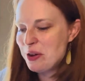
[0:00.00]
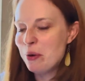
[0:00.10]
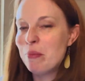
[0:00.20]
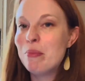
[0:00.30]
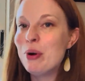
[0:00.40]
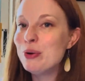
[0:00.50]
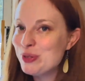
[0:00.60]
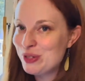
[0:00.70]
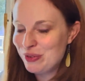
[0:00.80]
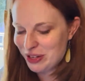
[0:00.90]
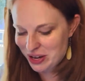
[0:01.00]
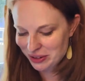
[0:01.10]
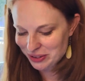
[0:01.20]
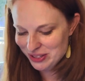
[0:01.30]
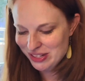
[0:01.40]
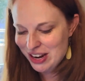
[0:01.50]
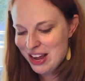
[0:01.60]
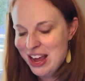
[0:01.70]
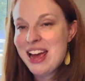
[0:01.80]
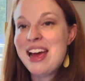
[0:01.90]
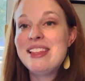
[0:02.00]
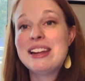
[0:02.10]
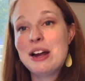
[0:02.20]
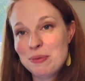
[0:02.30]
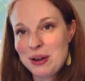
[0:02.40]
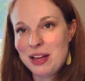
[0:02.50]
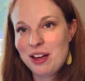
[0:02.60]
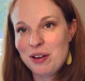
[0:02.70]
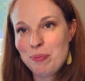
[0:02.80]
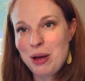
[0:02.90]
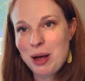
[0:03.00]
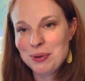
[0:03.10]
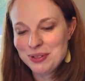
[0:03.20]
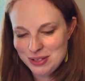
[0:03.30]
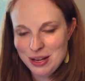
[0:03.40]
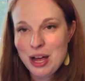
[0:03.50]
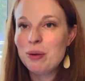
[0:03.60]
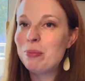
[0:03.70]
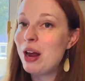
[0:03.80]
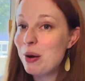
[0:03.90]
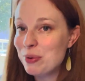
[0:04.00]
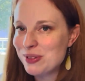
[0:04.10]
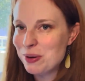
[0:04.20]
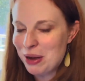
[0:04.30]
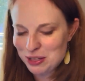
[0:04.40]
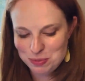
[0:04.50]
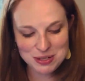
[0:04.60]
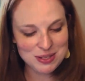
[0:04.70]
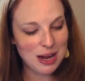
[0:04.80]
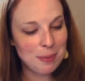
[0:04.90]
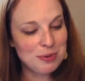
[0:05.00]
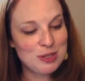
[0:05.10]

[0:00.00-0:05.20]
most of the colors, and then I ran out of bobbins, but I wasn't about to be stopped.